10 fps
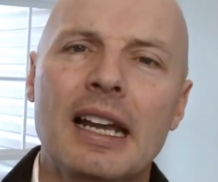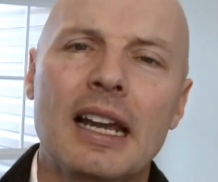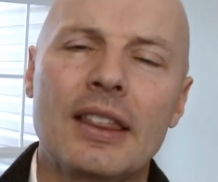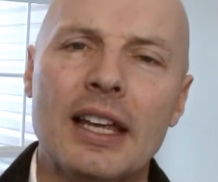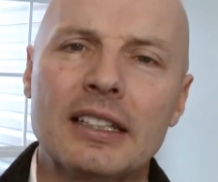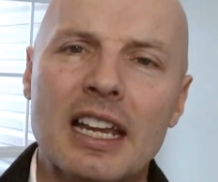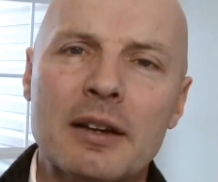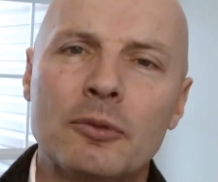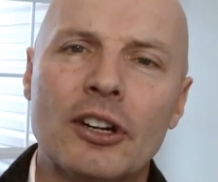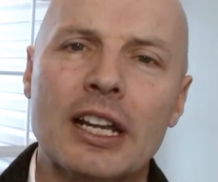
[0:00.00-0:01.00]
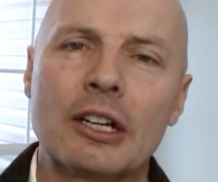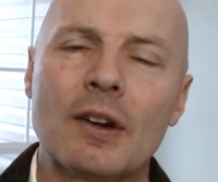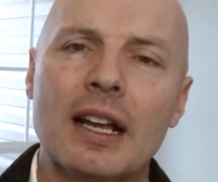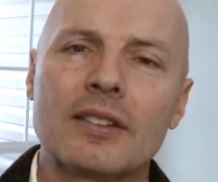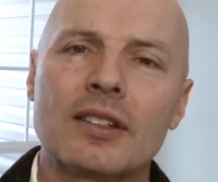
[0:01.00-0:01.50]
And then Dave Morano
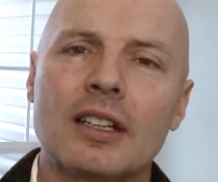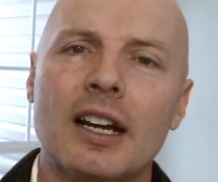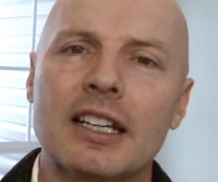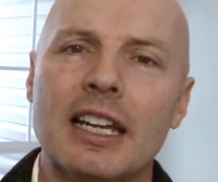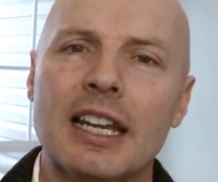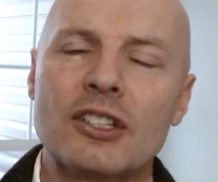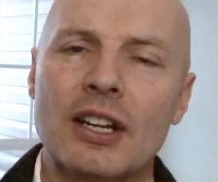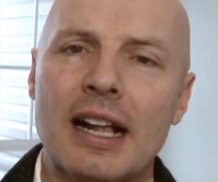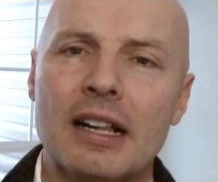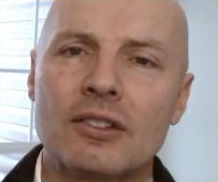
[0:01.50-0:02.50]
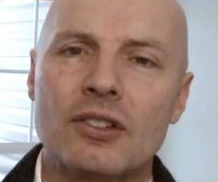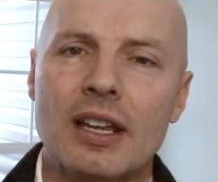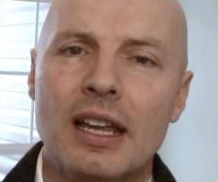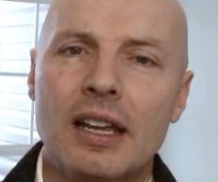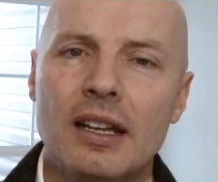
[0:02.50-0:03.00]
has the 90-day challenge.
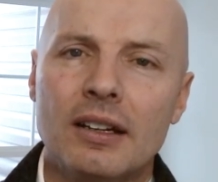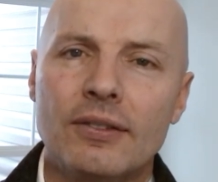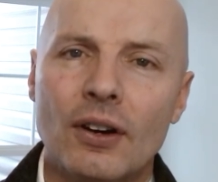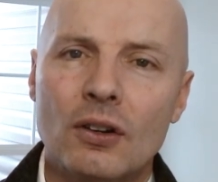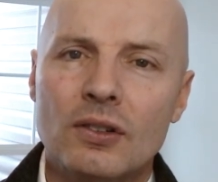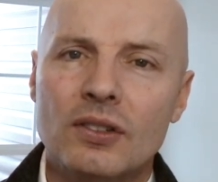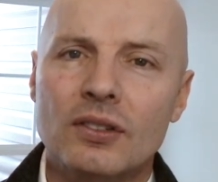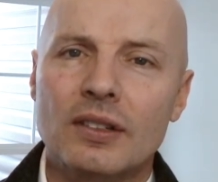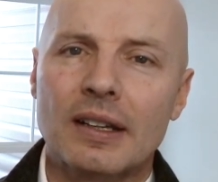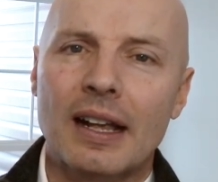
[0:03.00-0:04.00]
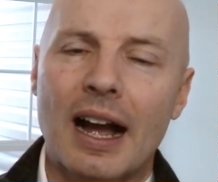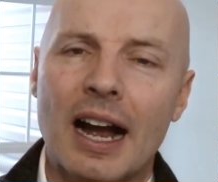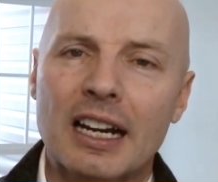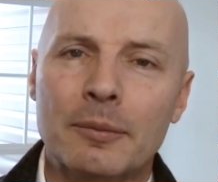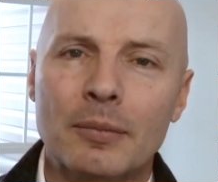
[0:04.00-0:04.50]
Folks,
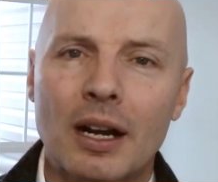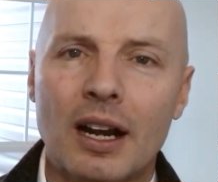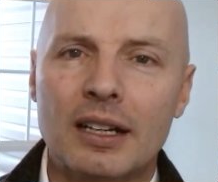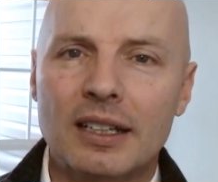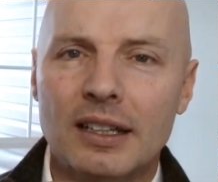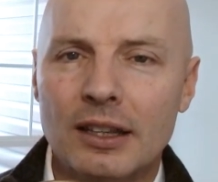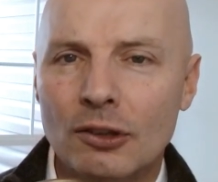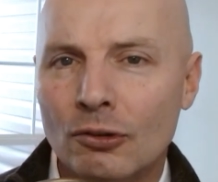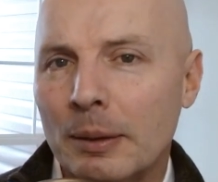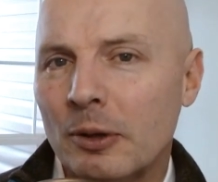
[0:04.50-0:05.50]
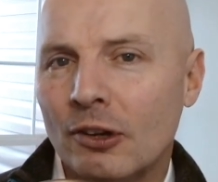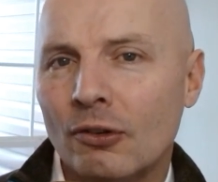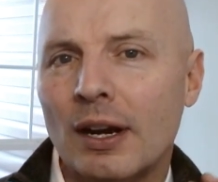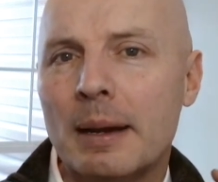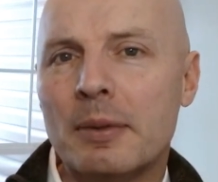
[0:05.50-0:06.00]
I combined the creme of the
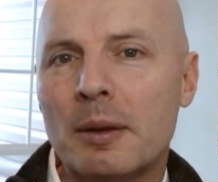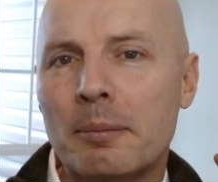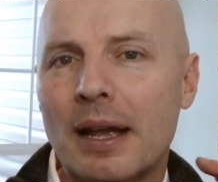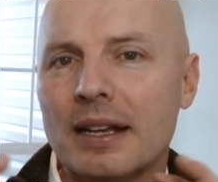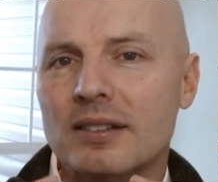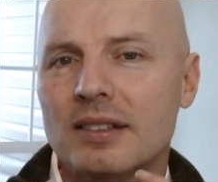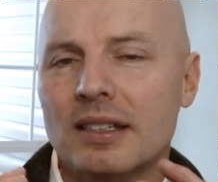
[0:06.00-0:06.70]
creme, the best,